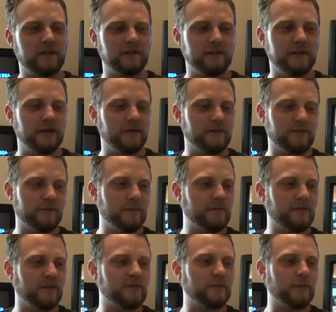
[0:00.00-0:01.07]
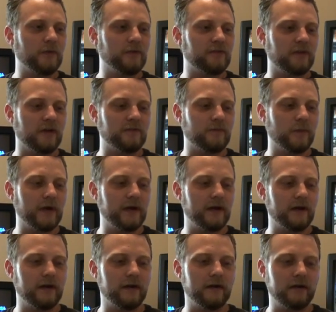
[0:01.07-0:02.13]
it's from Sensible
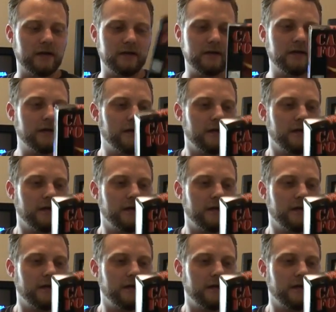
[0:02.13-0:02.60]
Software and